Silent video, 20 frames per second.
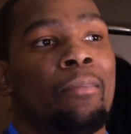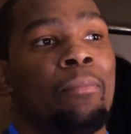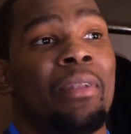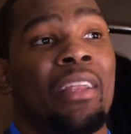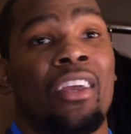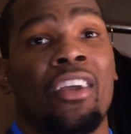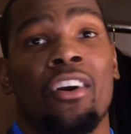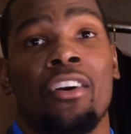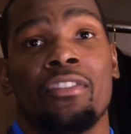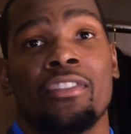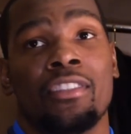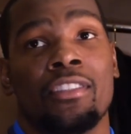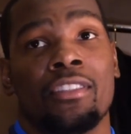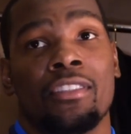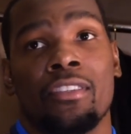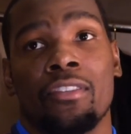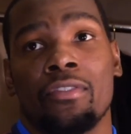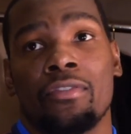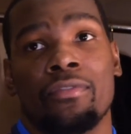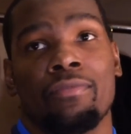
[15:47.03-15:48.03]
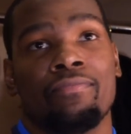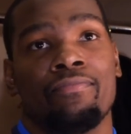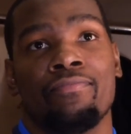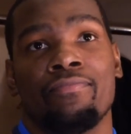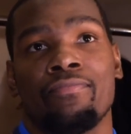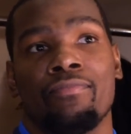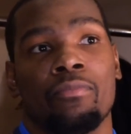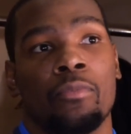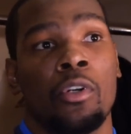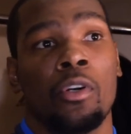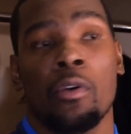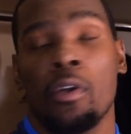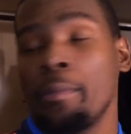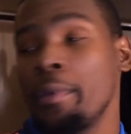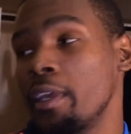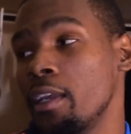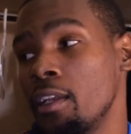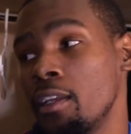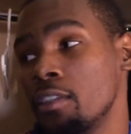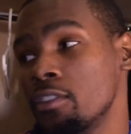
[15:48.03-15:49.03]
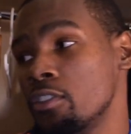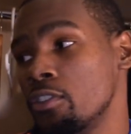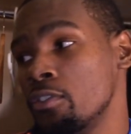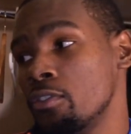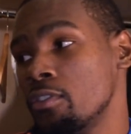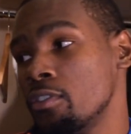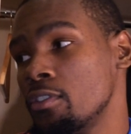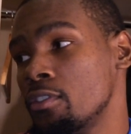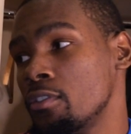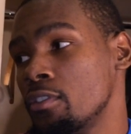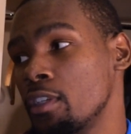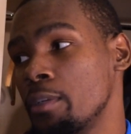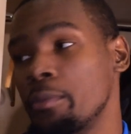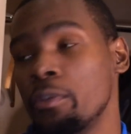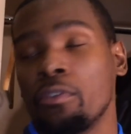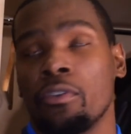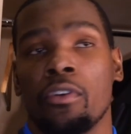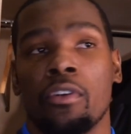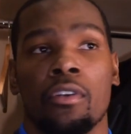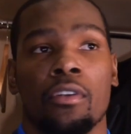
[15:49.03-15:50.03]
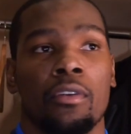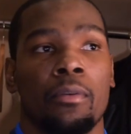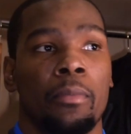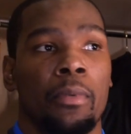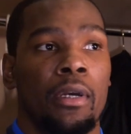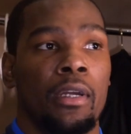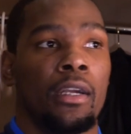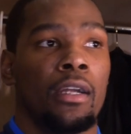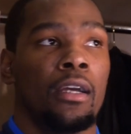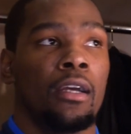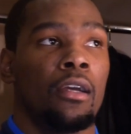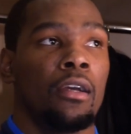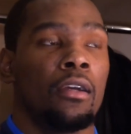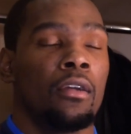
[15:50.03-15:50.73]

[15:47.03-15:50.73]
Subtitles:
playoffs, you know, we don't want to make any excuses, don't get me wrong, but,